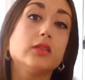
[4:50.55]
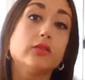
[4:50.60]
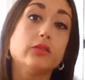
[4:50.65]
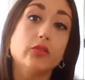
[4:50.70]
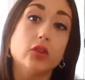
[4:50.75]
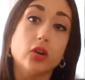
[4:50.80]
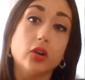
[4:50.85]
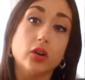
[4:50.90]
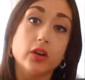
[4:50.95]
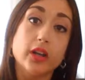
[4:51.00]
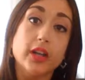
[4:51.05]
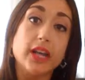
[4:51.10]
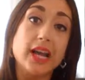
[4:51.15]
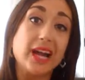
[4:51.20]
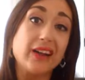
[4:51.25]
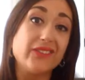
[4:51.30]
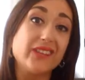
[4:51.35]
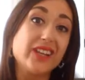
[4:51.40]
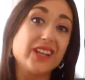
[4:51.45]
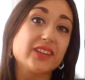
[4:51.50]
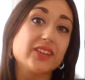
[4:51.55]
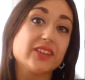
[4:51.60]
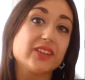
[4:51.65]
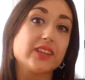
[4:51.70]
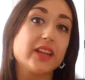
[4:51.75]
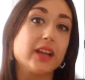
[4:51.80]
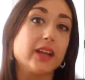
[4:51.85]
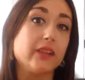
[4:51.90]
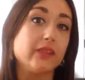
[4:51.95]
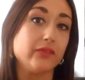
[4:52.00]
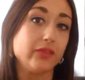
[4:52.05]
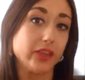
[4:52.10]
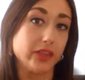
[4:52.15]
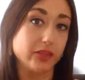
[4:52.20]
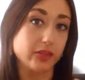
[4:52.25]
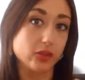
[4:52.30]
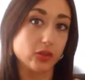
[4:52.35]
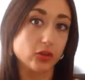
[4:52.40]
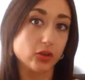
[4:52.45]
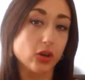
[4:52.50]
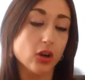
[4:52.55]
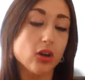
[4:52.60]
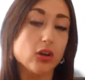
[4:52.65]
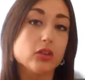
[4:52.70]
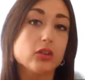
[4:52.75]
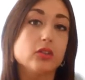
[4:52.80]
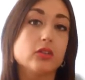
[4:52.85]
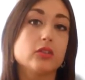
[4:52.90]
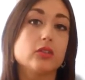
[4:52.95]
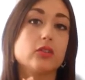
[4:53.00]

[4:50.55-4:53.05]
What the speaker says: Voi aveste visto,